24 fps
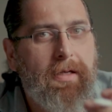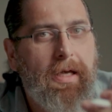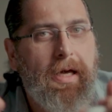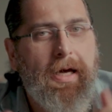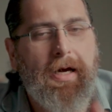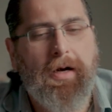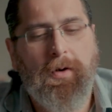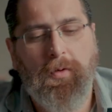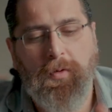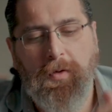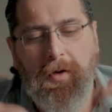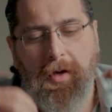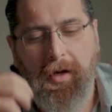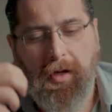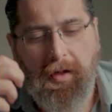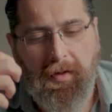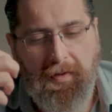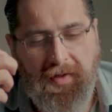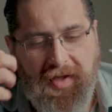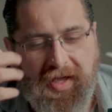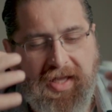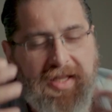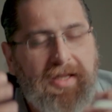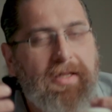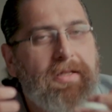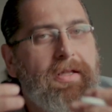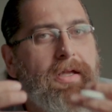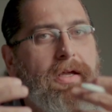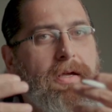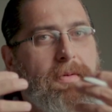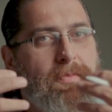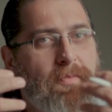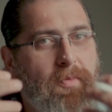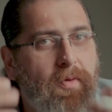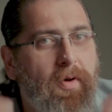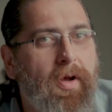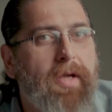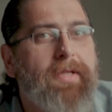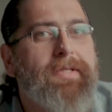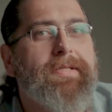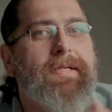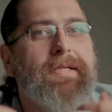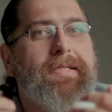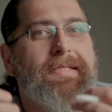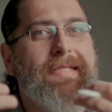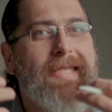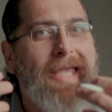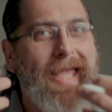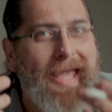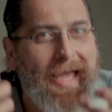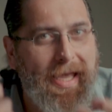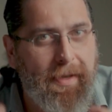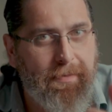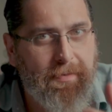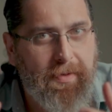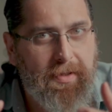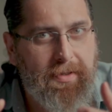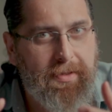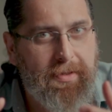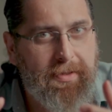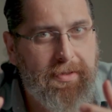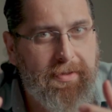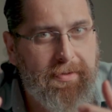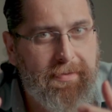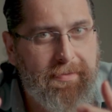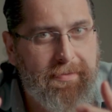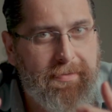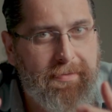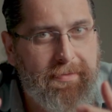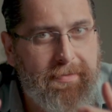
how the editing process happens.